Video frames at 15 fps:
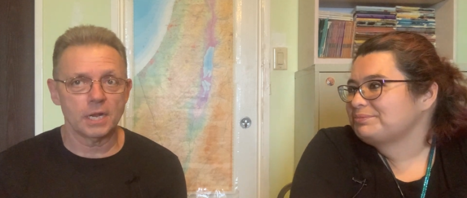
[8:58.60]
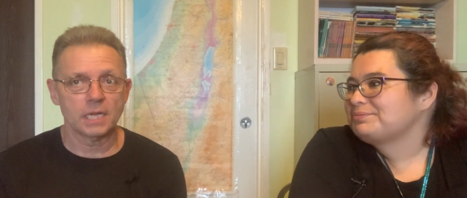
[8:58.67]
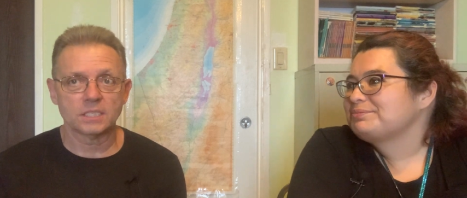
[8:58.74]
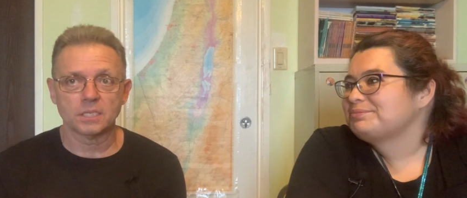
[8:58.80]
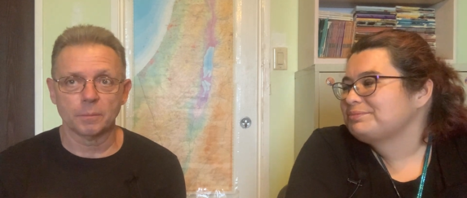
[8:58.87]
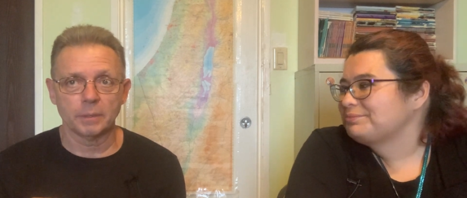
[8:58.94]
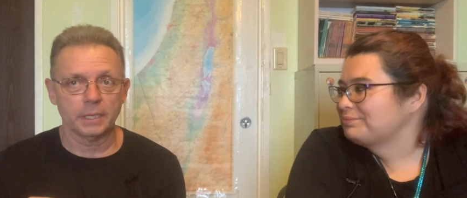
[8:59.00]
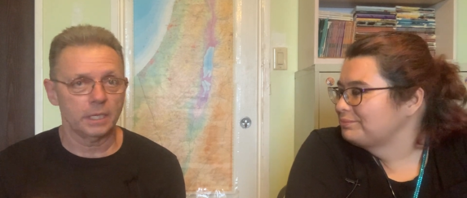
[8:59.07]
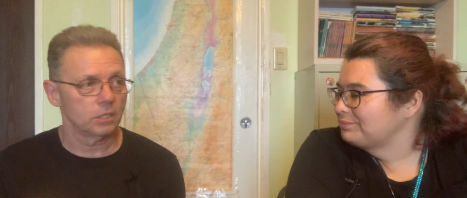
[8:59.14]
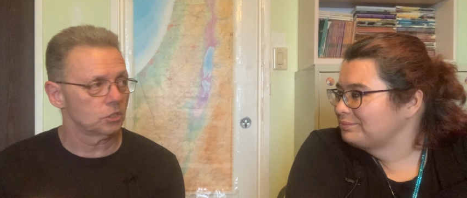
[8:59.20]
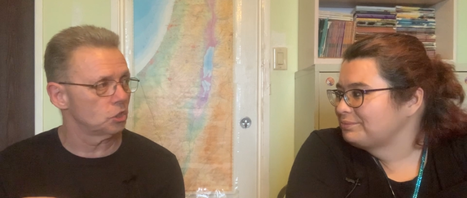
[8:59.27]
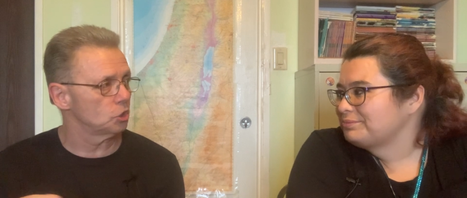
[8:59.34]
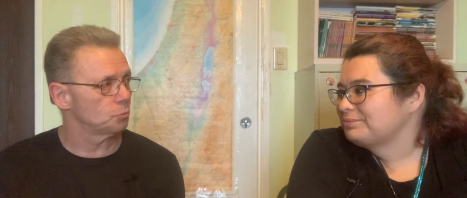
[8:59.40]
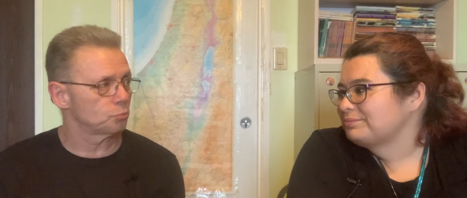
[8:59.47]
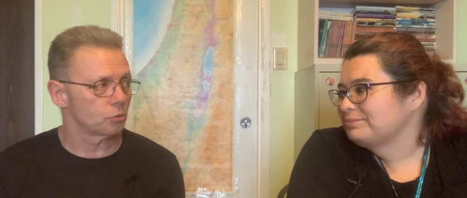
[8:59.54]
Speaker 1: not somebody
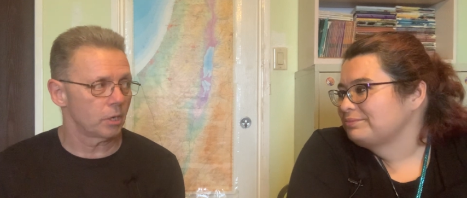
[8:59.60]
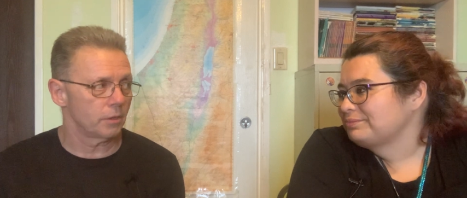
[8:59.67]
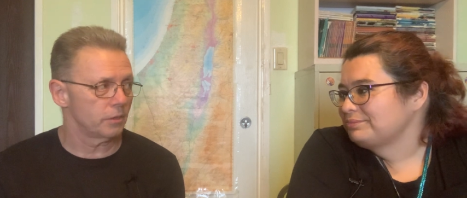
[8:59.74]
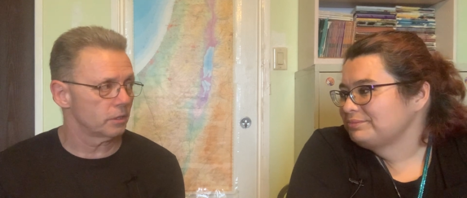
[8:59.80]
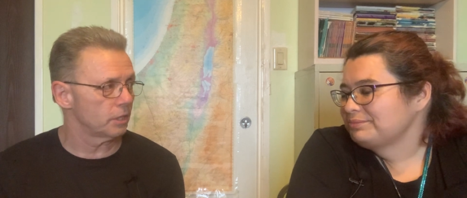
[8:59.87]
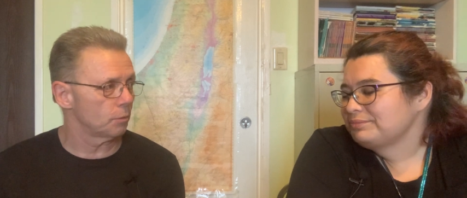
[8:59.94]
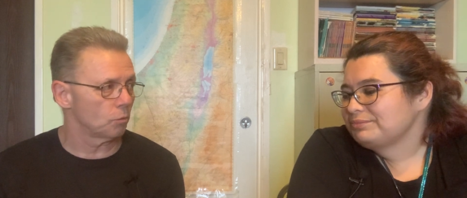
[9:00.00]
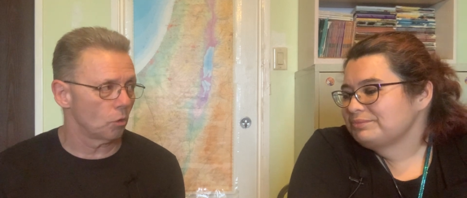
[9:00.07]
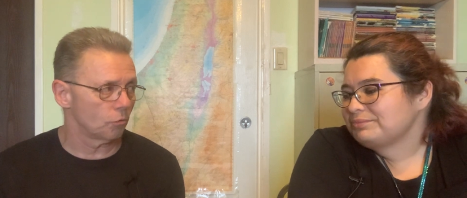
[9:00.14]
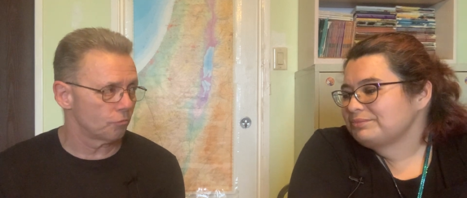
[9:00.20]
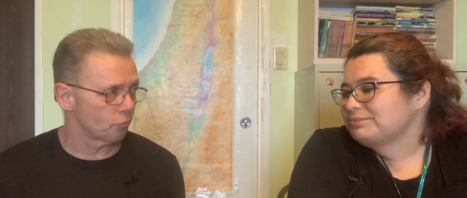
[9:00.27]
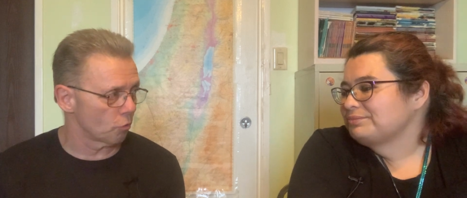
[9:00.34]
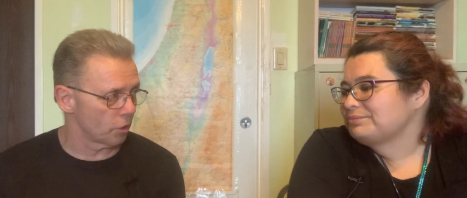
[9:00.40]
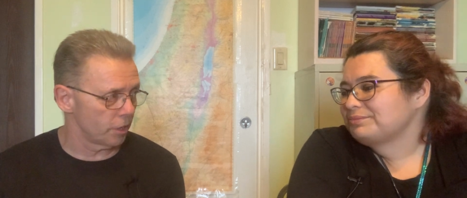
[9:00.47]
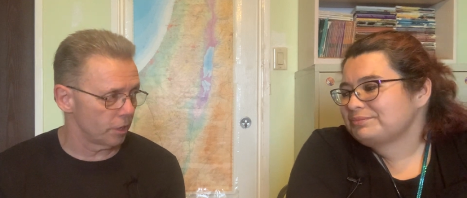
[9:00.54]
else's prayer that they wrote
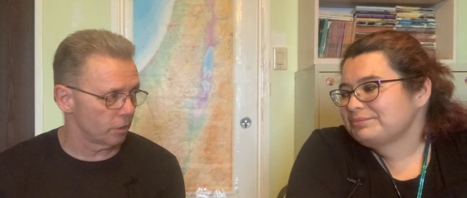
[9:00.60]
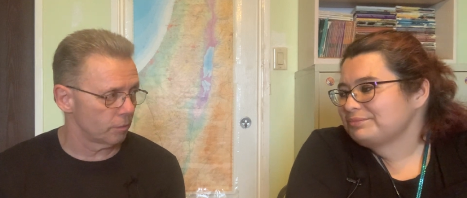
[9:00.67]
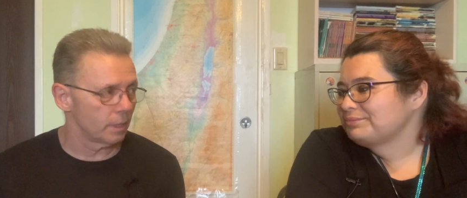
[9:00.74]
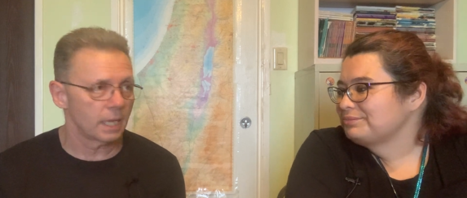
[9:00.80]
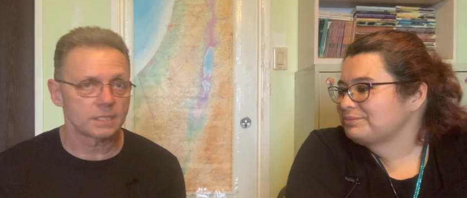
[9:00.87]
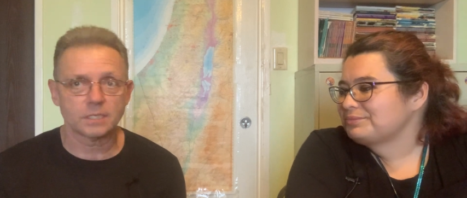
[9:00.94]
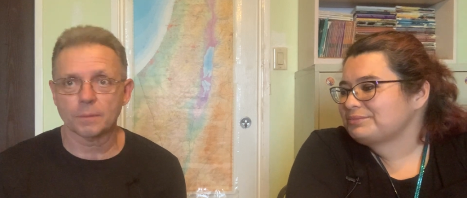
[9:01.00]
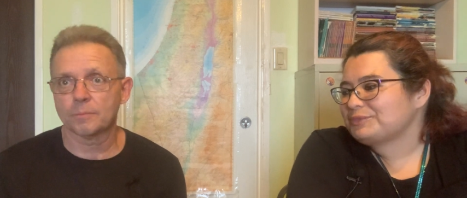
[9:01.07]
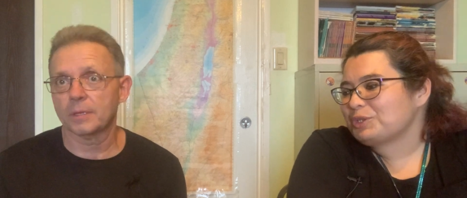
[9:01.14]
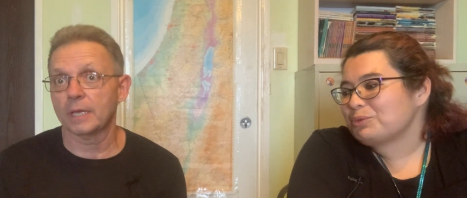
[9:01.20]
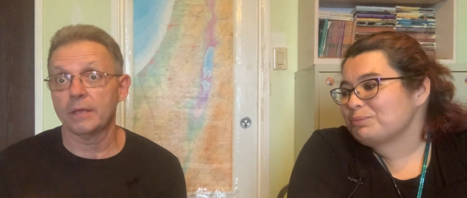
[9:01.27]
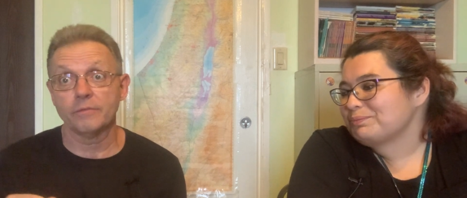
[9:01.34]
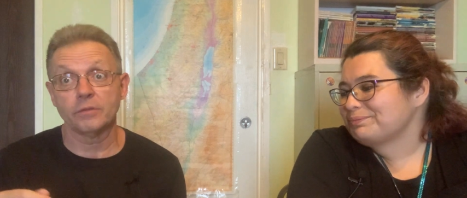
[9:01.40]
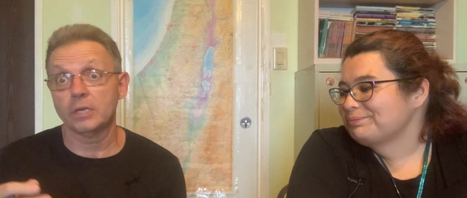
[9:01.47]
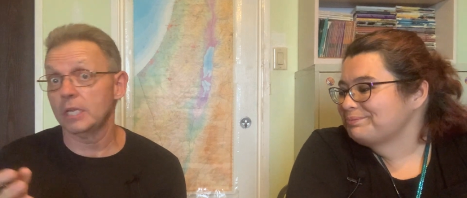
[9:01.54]
for you, not something nope.
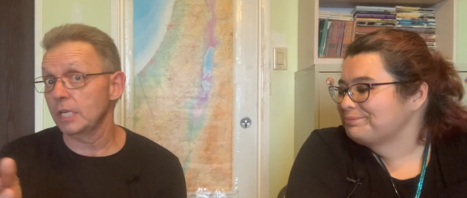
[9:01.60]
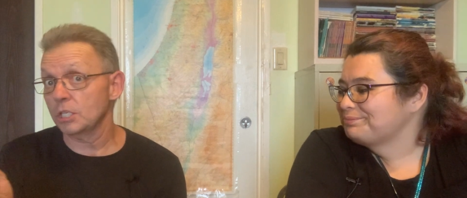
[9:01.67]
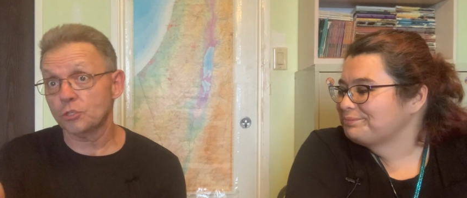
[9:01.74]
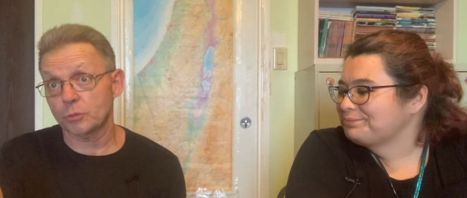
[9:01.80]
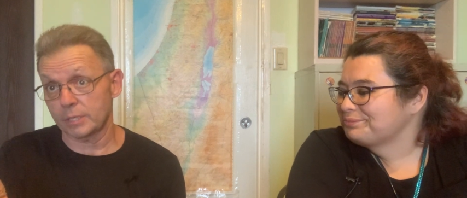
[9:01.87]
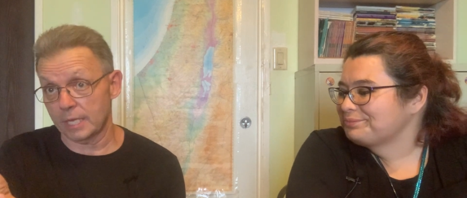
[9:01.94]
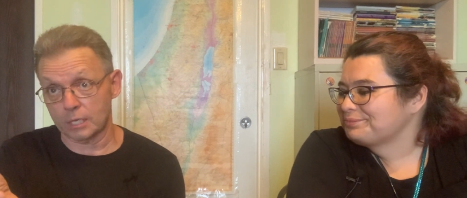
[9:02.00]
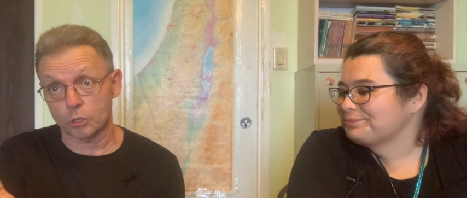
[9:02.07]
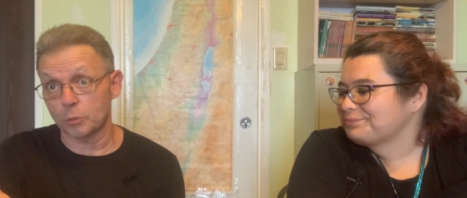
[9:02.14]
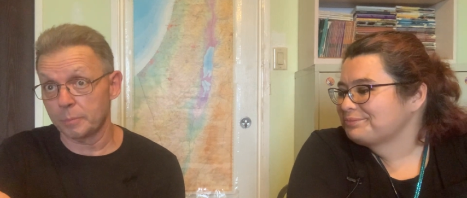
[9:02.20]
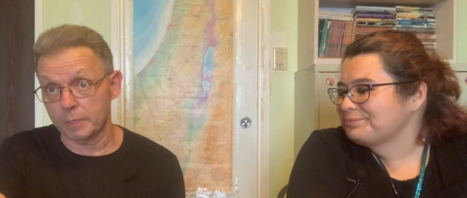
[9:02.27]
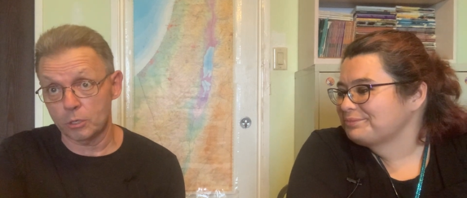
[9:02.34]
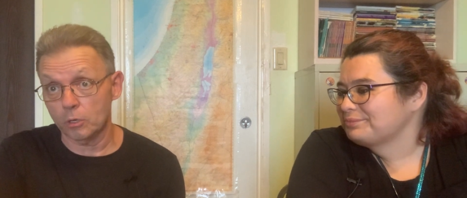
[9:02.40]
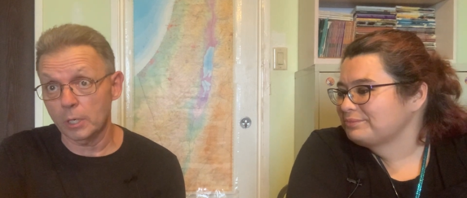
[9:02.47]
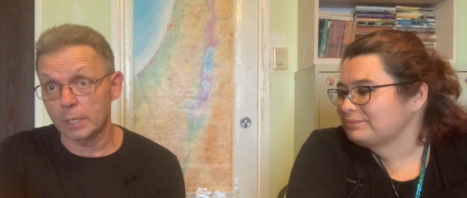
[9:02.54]
even in history that could be
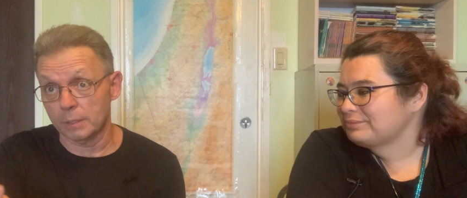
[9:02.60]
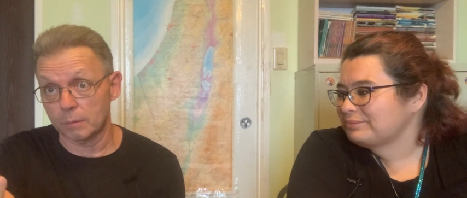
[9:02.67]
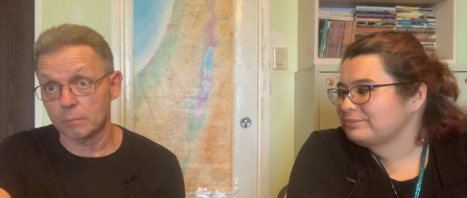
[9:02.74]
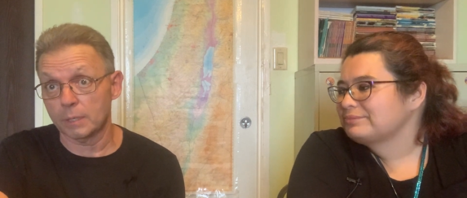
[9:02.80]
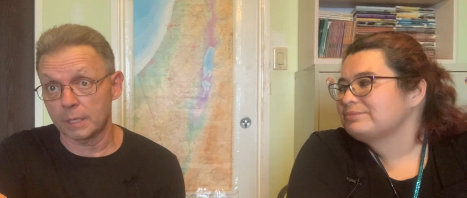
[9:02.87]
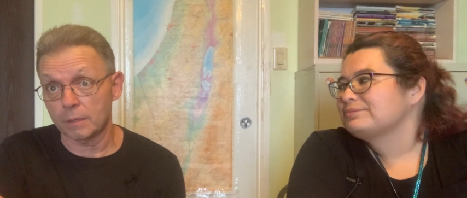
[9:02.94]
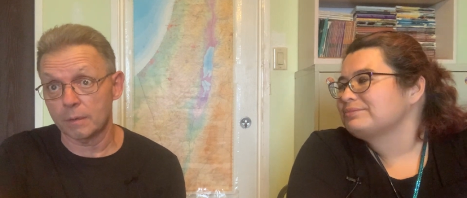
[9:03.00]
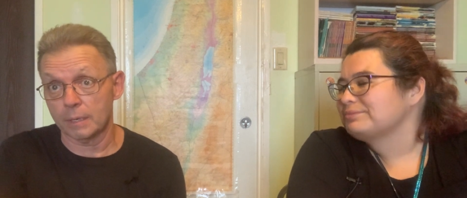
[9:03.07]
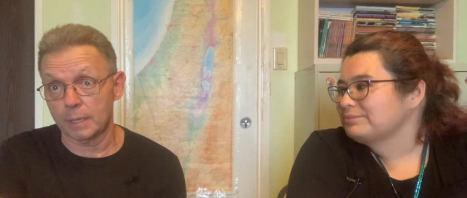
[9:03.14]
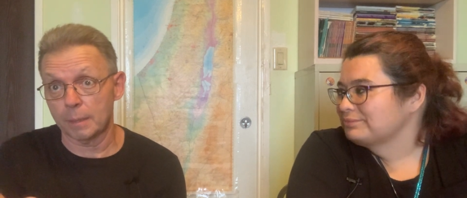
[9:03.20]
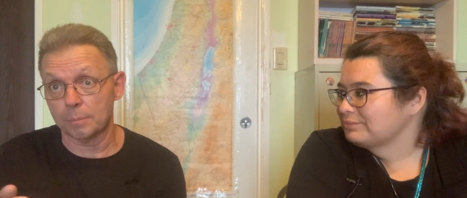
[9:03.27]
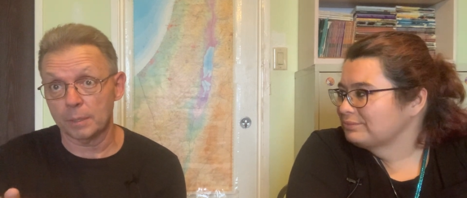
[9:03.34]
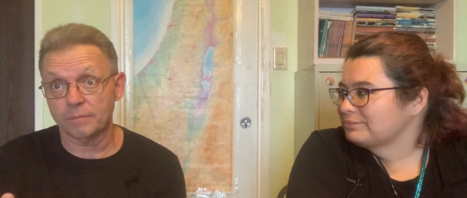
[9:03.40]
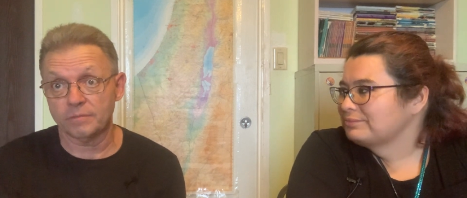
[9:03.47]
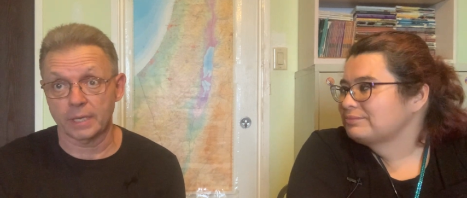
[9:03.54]
good and, and, and
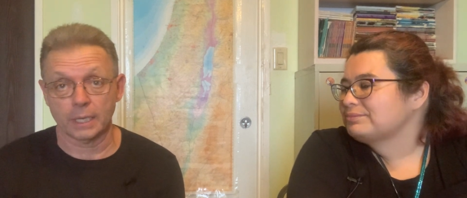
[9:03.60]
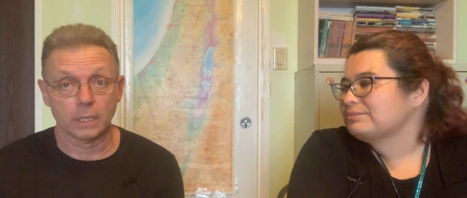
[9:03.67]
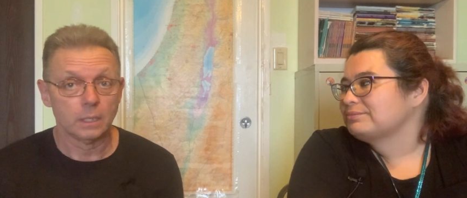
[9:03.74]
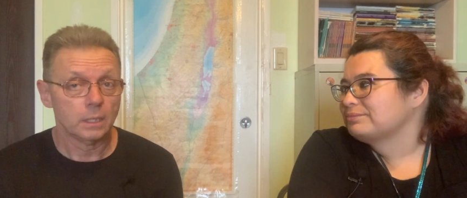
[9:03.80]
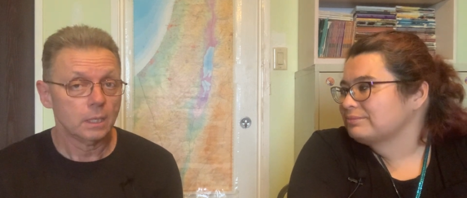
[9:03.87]
uplifting